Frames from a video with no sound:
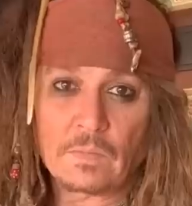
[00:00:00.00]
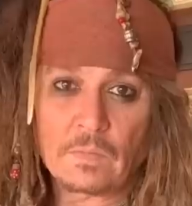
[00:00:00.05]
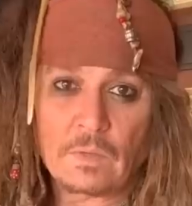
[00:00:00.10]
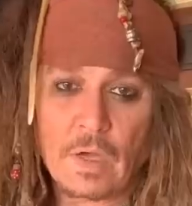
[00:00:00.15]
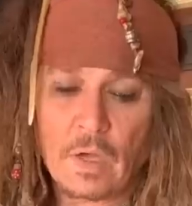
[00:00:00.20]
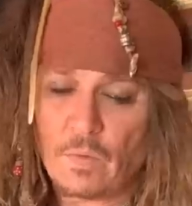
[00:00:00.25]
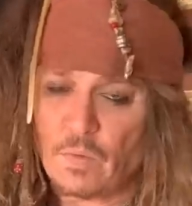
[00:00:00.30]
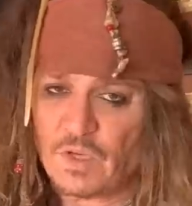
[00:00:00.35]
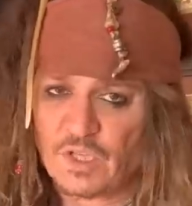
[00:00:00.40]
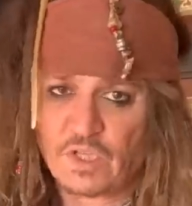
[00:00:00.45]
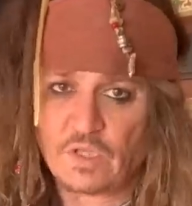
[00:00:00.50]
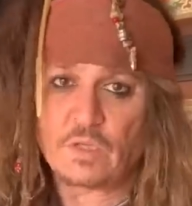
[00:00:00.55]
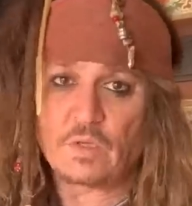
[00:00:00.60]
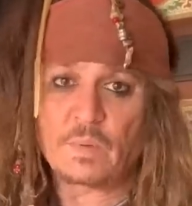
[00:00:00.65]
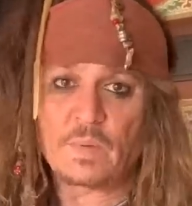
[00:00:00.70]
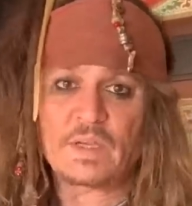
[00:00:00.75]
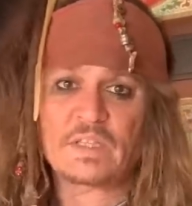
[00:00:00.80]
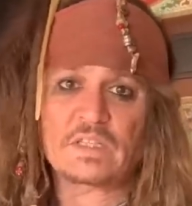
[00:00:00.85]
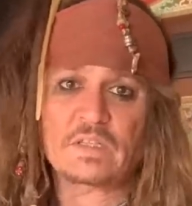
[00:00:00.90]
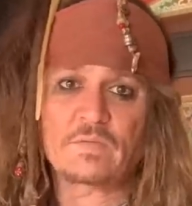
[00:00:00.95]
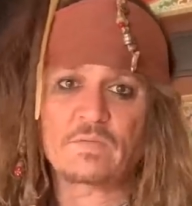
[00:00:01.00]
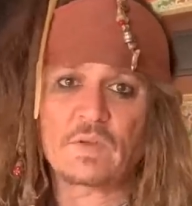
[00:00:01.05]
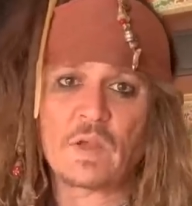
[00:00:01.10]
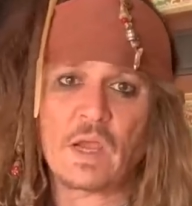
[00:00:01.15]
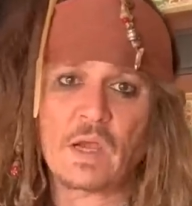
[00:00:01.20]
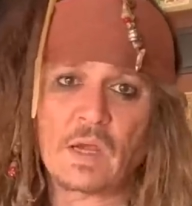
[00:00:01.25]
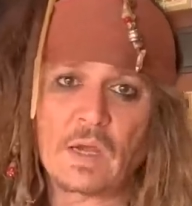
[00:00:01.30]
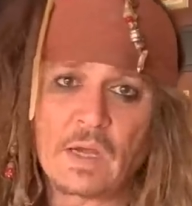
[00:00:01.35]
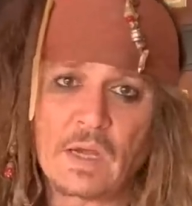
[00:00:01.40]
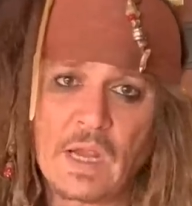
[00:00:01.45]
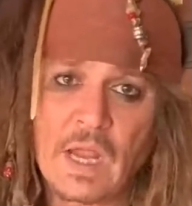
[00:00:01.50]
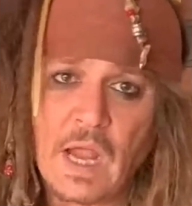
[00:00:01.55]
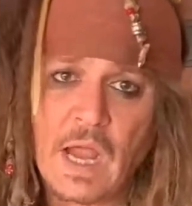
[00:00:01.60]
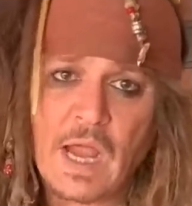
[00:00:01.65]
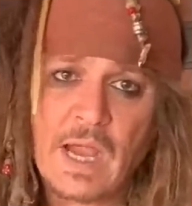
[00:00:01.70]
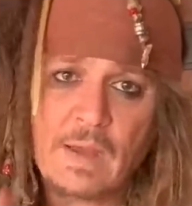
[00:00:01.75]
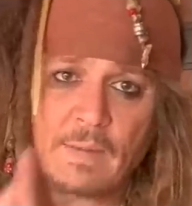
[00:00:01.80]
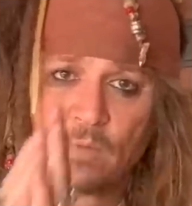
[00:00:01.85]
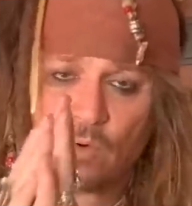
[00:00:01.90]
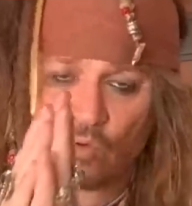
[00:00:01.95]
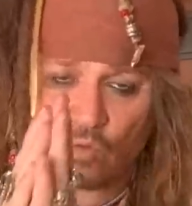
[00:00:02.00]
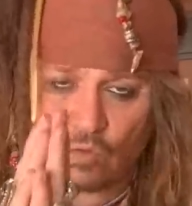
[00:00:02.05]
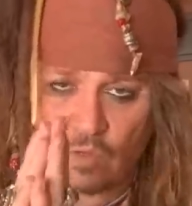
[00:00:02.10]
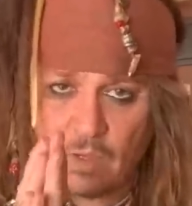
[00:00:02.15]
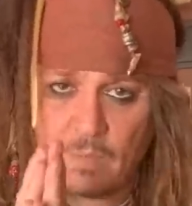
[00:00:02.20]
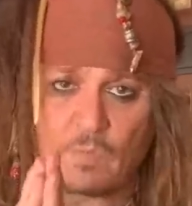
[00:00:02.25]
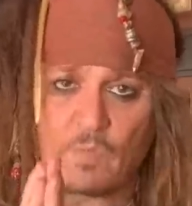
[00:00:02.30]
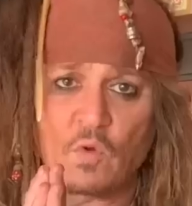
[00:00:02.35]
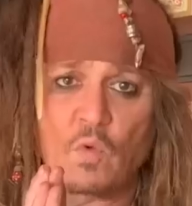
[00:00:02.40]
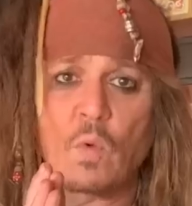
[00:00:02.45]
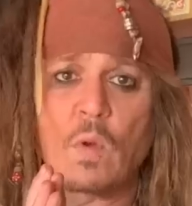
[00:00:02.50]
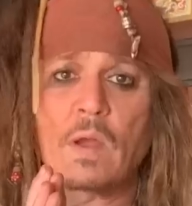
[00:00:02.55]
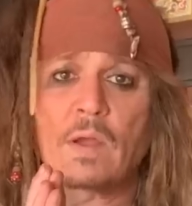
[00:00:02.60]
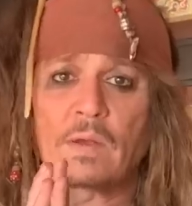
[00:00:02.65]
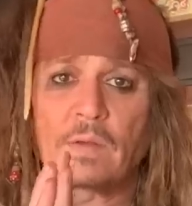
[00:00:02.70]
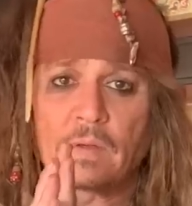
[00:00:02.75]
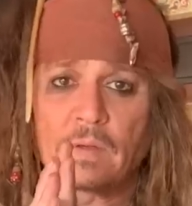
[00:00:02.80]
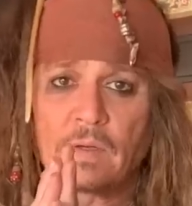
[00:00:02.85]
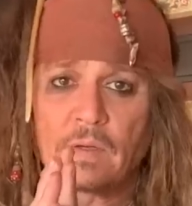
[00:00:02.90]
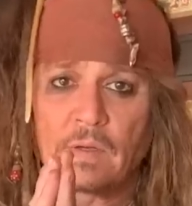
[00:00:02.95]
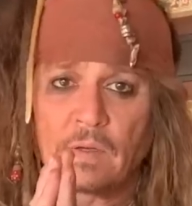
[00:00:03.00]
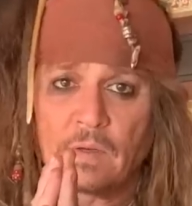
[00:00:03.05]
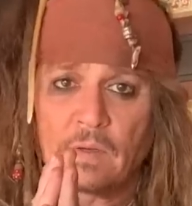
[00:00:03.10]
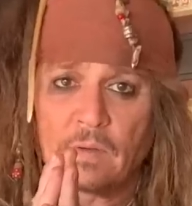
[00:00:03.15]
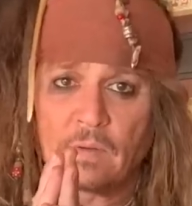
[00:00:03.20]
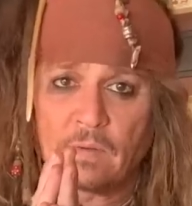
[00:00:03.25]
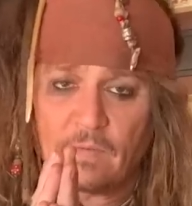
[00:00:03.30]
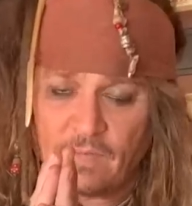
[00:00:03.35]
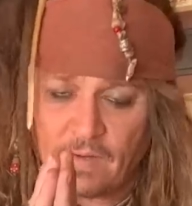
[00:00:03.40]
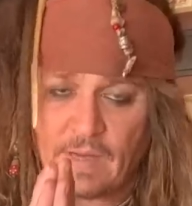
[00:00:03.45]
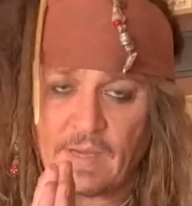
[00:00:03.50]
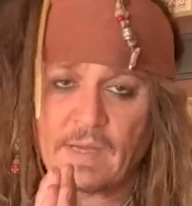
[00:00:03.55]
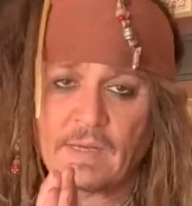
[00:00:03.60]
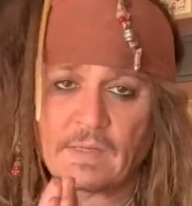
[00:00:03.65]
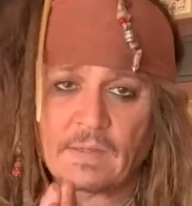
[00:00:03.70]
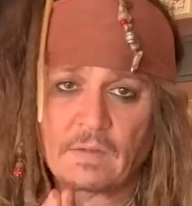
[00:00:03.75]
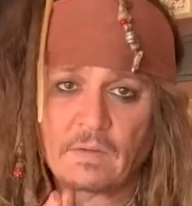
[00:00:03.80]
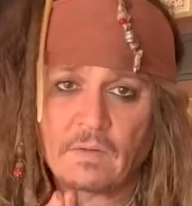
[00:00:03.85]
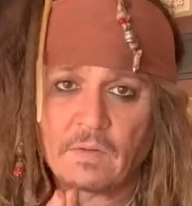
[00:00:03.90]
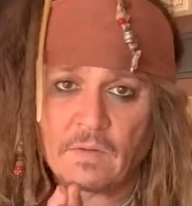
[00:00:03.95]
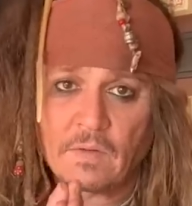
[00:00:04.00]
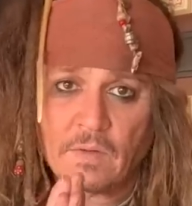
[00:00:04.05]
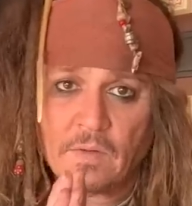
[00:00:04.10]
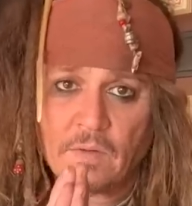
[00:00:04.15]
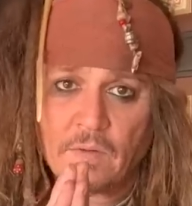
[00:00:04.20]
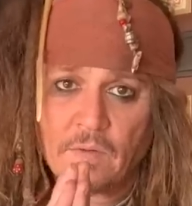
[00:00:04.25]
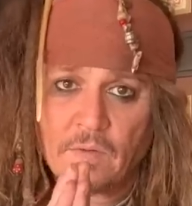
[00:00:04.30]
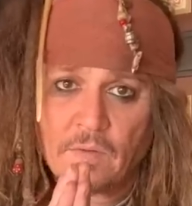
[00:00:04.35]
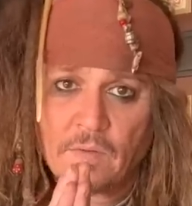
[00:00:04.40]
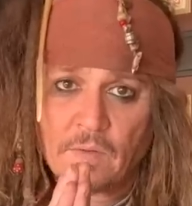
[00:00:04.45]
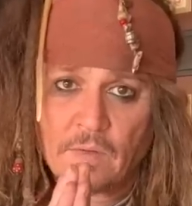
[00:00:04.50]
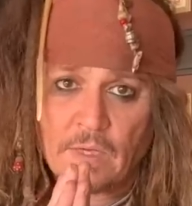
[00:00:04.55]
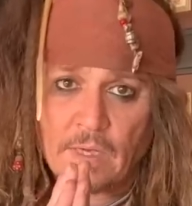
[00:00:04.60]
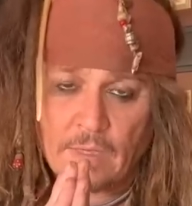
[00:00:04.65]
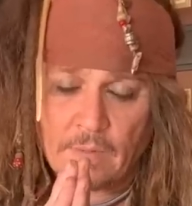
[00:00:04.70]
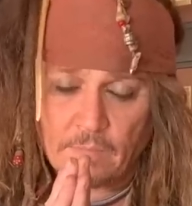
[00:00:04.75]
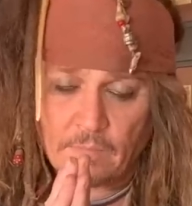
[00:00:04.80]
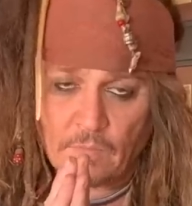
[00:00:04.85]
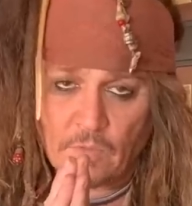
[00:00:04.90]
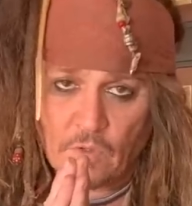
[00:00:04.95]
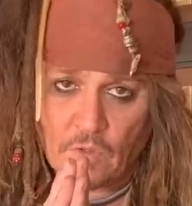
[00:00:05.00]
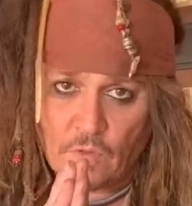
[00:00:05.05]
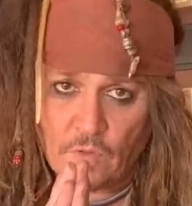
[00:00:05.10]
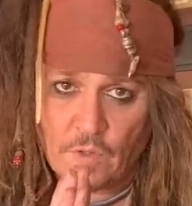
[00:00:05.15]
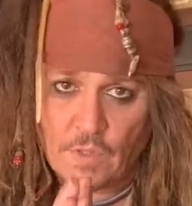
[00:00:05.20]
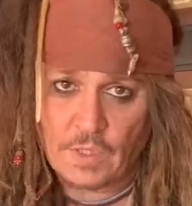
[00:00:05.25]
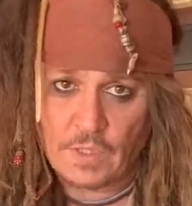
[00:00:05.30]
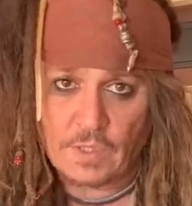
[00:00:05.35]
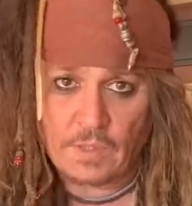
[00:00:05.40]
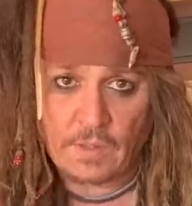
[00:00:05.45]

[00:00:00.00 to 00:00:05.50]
I wish you the best of luck. I'm your number one fan, Captain Kori.